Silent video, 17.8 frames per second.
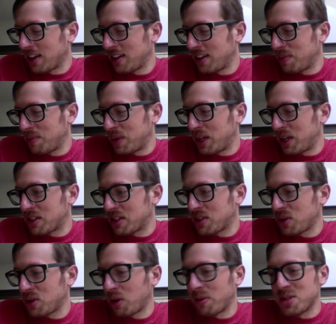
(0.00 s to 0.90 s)
But it's
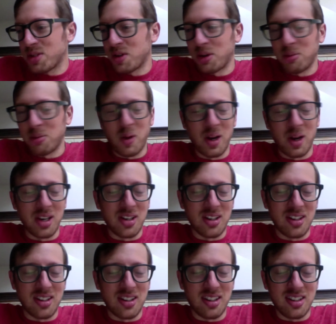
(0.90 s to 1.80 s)
sort of a certain point
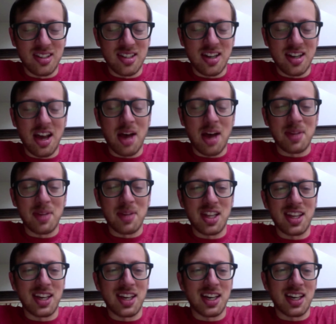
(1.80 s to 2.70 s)
you stop and
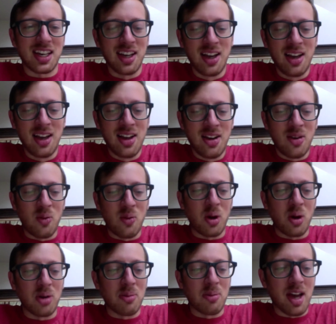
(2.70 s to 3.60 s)
think,
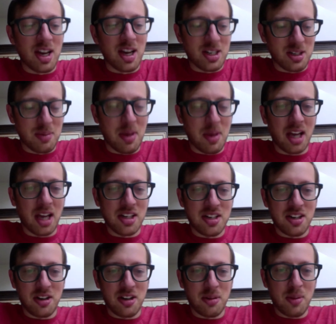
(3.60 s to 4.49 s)
what am I actually
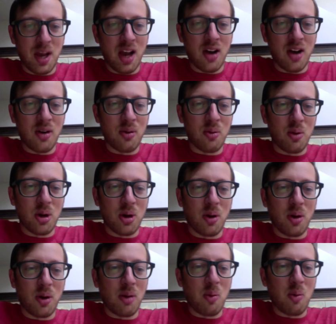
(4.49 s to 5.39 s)
passionate about? What do
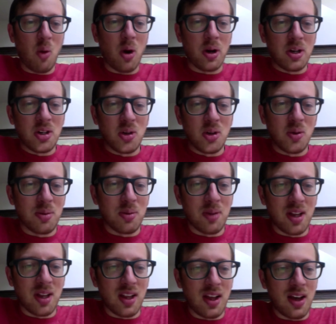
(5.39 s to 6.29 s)
I want to do with
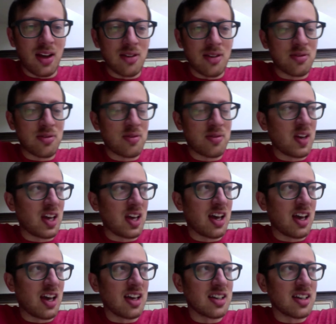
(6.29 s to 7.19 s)
my life?
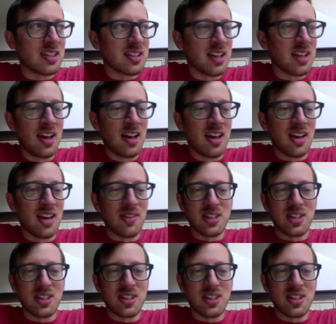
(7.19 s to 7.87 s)
And if it's